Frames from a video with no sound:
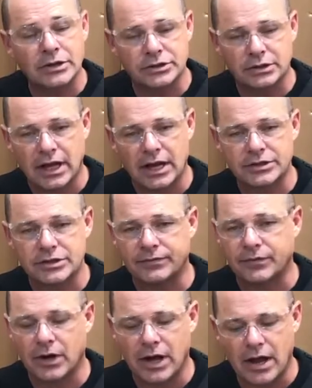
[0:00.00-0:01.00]
should last you
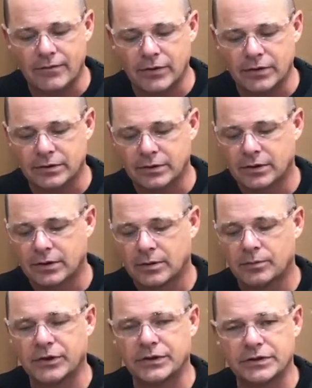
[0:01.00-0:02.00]
forever,
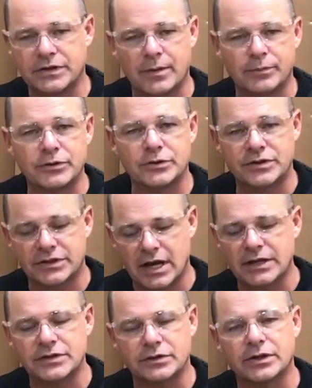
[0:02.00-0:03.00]
but the temperature
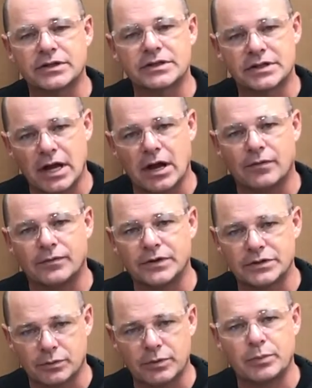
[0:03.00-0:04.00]
sensor itself
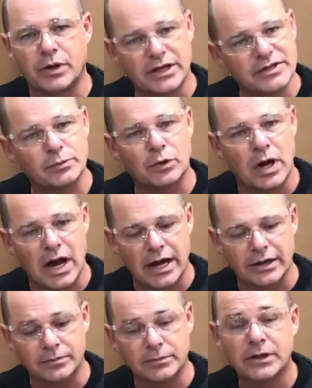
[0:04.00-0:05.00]
is a replaceable
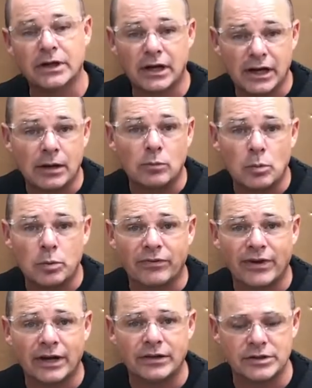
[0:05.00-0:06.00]
item. Again, we'll
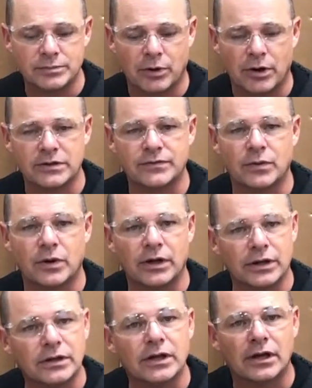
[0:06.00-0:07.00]
provide those parts for
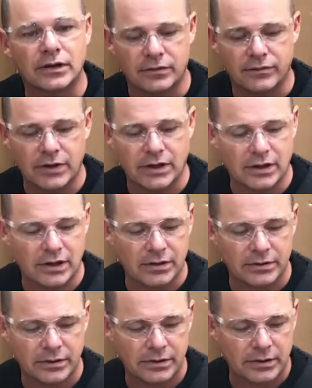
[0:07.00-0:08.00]
you at the end of the
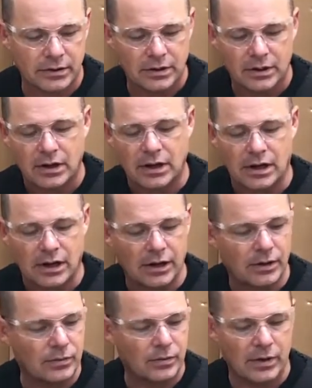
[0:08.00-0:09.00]
video.
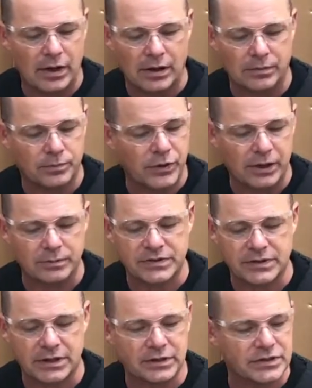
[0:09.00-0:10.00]

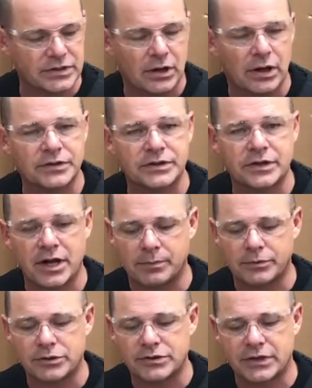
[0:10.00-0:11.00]
PMC installs the
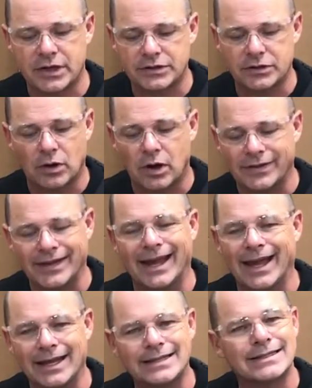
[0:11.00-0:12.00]
temperature sensor on the
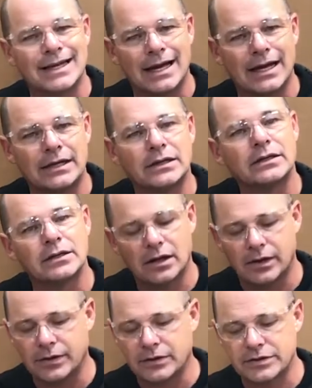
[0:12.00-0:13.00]
A side
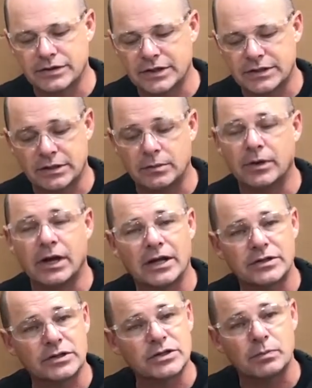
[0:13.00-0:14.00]
on their system. It
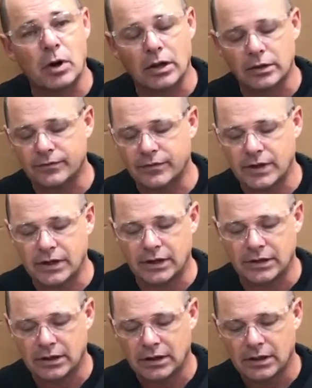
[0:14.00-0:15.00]
has a smaller
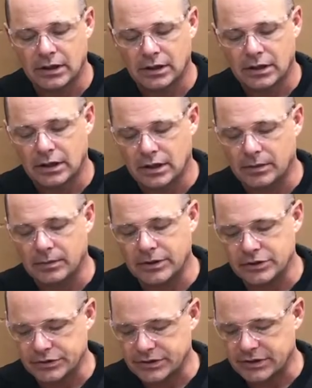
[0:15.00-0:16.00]
fitting,
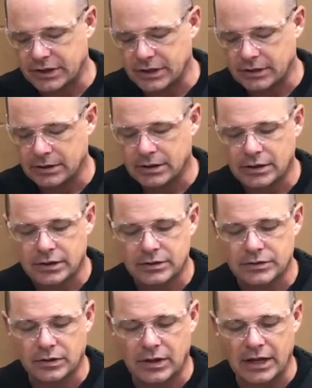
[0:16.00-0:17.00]
as you'll see,
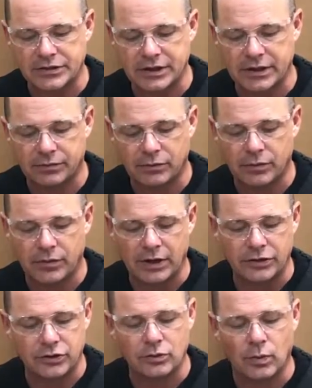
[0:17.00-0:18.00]
so it allows you to get through.
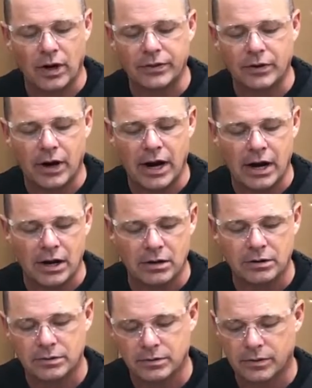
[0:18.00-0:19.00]
They do run their
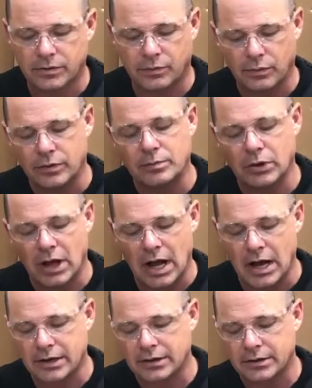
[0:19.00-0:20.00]
air through the
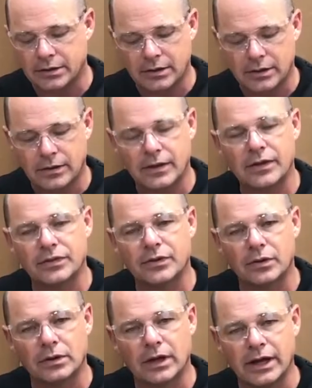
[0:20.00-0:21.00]
block. That
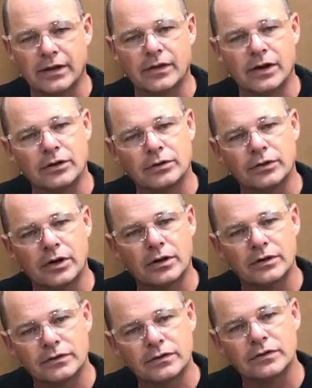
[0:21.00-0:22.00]
third leg there, you'll
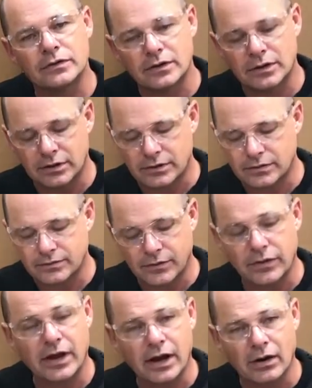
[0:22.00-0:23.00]
notice, is
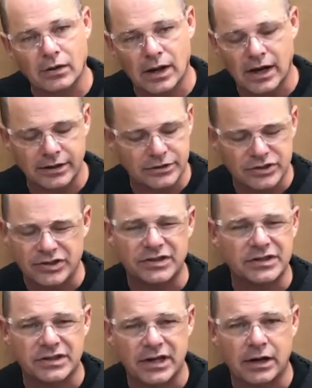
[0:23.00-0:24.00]
for the airline. It's just
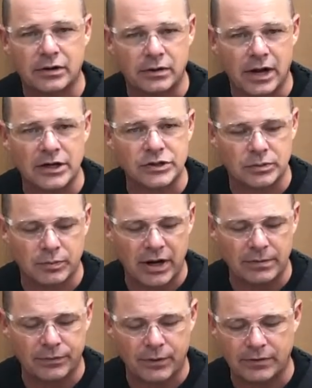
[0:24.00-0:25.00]
a standard national
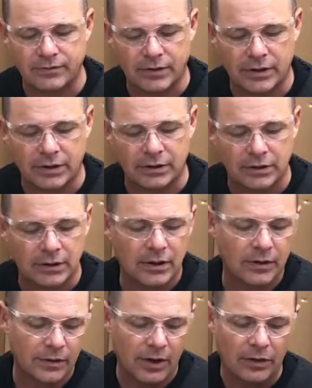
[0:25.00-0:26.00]
pipe thread fitting.
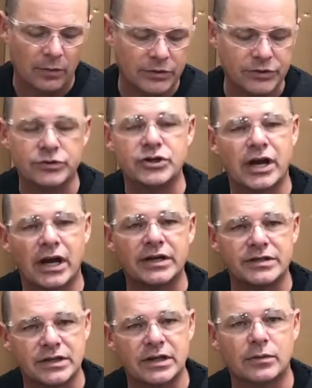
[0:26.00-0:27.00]
The other ones are
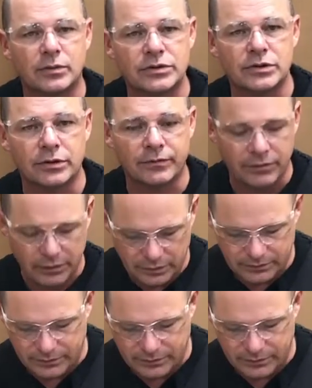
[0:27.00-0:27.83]
JIC, which are your fluid